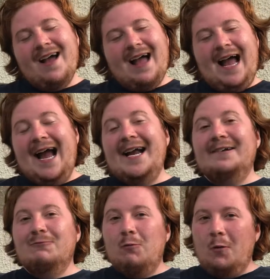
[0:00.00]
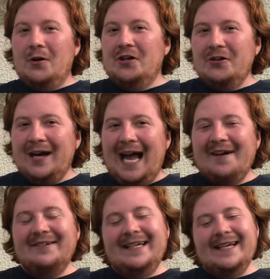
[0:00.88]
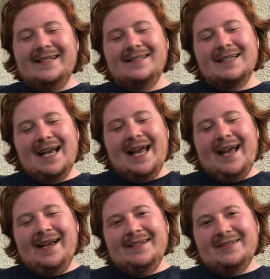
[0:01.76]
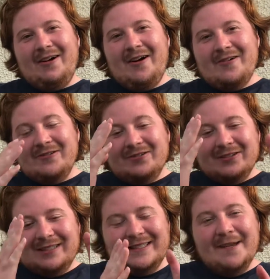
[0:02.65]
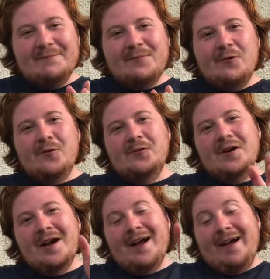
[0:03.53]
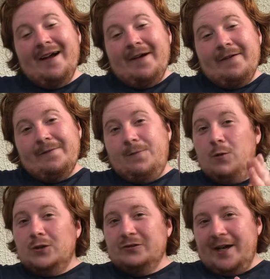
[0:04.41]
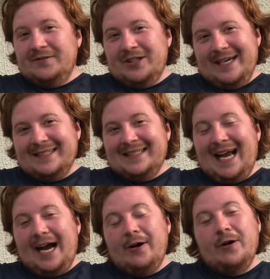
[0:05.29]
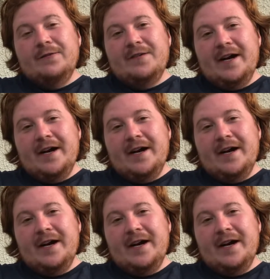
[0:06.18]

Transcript: and what you're having is our simple 4 drive checks out of